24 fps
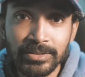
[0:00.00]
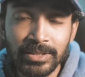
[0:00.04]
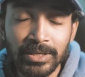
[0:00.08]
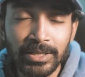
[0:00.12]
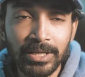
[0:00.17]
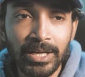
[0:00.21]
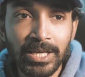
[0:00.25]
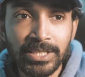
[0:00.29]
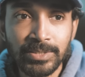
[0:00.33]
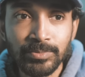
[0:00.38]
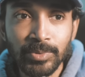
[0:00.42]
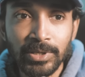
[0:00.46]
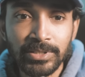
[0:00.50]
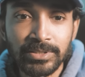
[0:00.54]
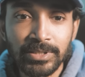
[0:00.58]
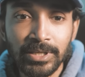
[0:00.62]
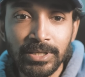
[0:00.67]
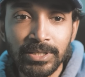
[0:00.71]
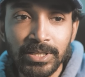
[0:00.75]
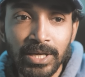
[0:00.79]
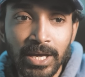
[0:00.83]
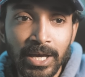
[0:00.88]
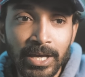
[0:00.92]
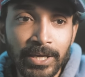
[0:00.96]
The clutch
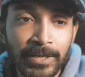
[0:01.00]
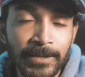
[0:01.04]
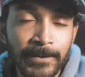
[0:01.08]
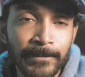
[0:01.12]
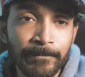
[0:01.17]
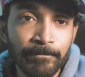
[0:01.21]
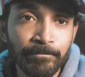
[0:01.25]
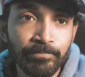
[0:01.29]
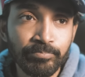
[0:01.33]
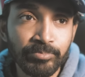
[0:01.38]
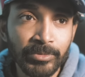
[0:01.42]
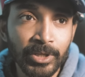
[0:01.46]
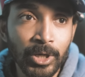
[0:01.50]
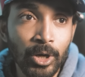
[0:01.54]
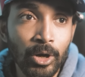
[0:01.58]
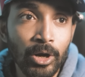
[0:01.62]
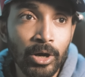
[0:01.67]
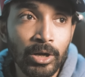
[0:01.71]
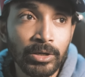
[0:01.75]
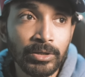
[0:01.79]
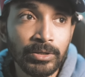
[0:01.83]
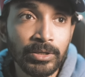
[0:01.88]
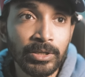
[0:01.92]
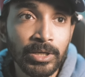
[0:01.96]
basket I
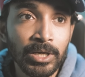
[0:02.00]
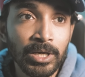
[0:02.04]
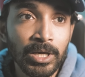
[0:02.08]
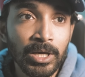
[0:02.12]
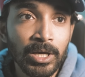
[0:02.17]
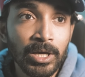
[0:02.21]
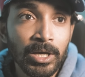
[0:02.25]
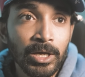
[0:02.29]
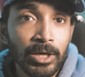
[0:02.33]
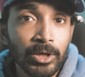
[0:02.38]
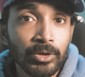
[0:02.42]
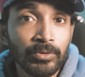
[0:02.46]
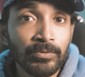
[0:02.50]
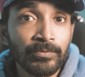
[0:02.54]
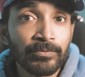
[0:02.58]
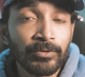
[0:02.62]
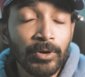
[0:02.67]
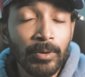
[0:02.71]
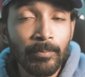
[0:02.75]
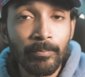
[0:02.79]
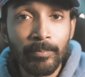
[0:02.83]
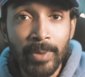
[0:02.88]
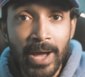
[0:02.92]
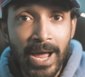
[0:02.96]
got
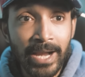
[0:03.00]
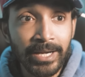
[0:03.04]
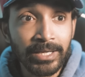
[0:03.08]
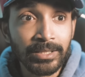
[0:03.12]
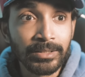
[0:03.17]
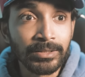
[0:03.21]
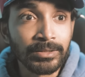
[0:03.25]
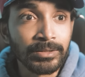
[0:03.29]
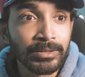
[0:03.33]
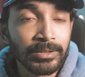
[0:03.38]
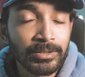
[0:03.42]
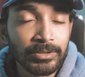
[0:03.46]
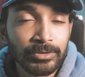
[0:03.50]
from Bandel.